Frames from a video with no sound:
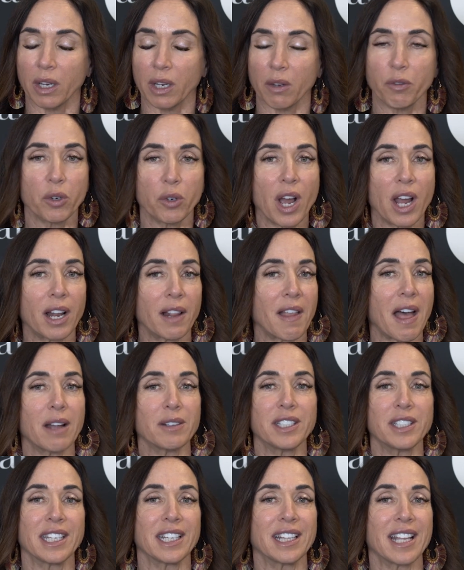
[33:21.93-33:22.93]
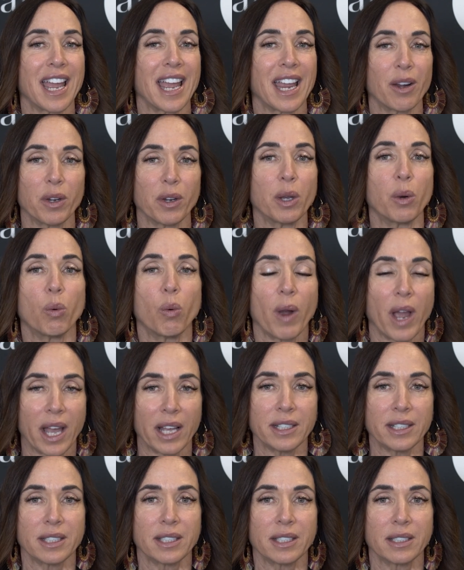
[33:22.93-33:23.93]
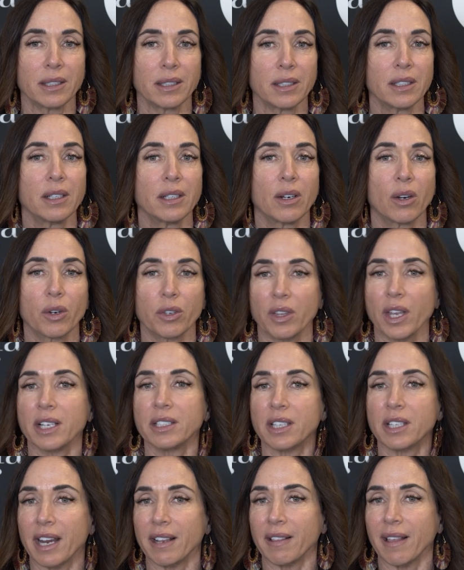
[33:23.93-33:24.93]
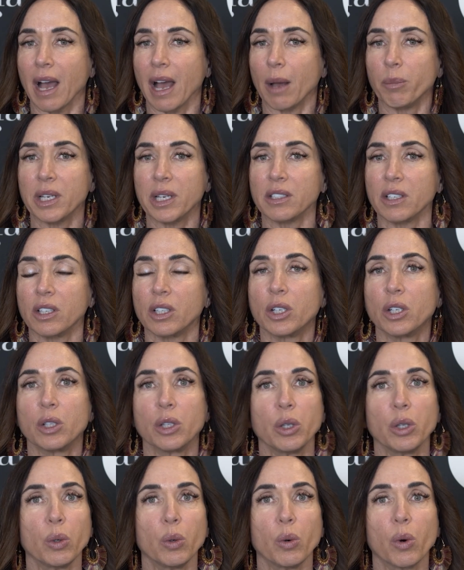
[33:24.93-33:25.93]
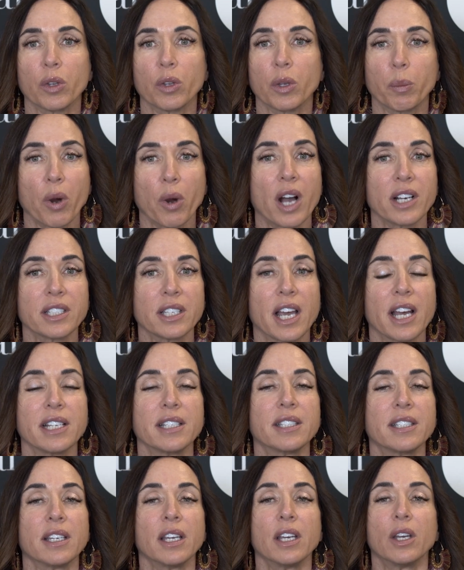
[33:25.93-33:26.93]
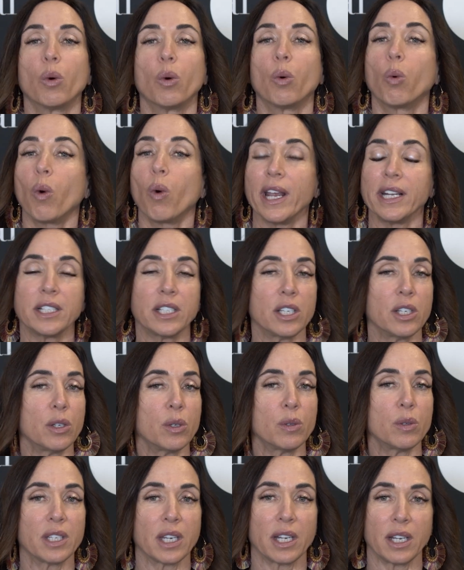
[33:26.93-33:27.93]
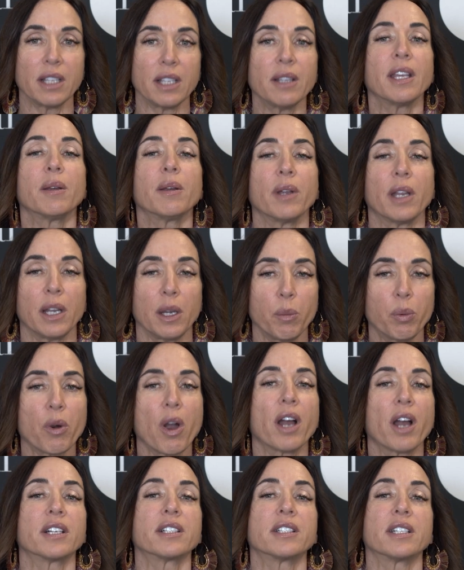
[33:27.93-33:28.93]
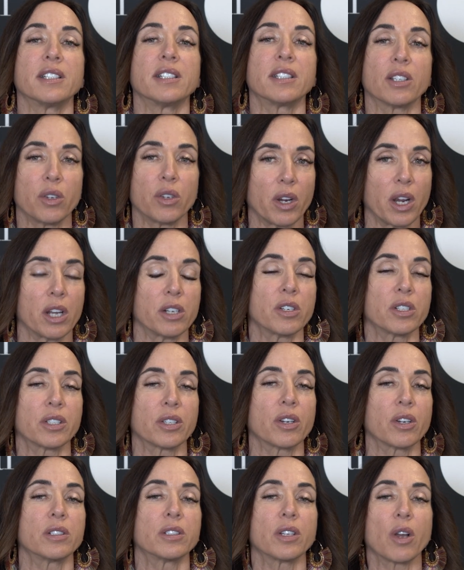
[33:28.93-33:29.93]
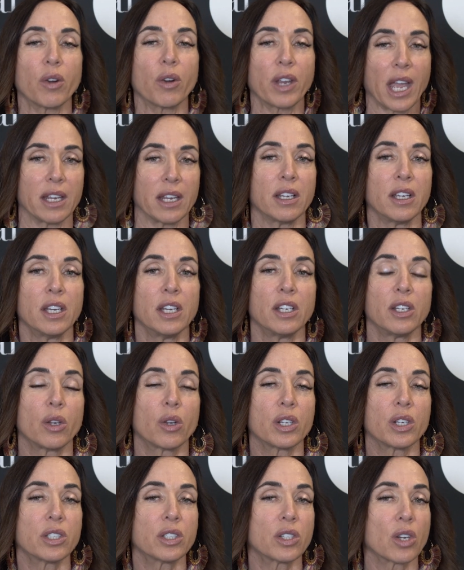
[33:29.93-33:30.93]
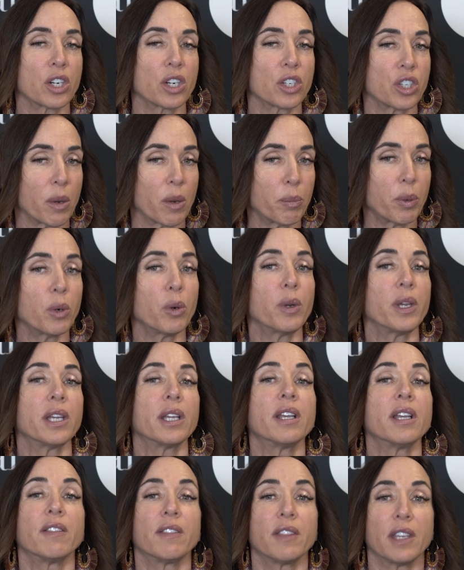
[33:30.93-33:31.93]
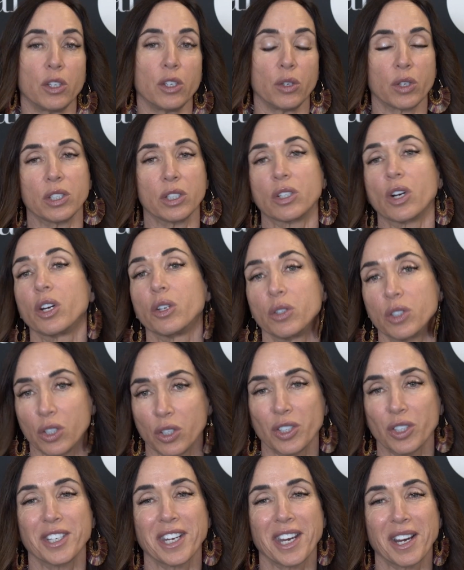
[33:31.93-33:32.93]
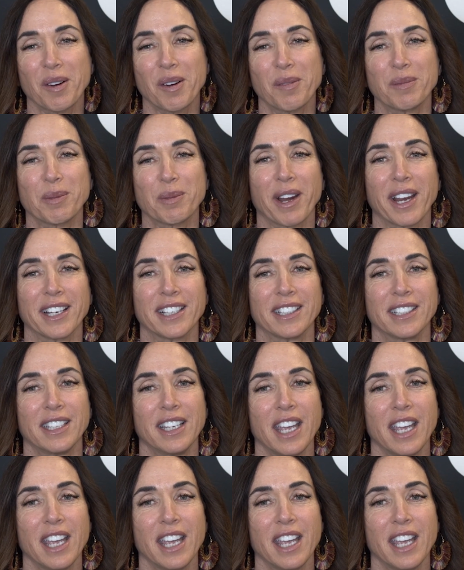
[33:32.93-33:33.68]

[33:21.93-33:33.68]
If you're not allowed to get that area wet or things like that because of the glue or the process, wait to use any product until your hairdresser goes, okay, you can start shampooing, then you can start using your take-home spray.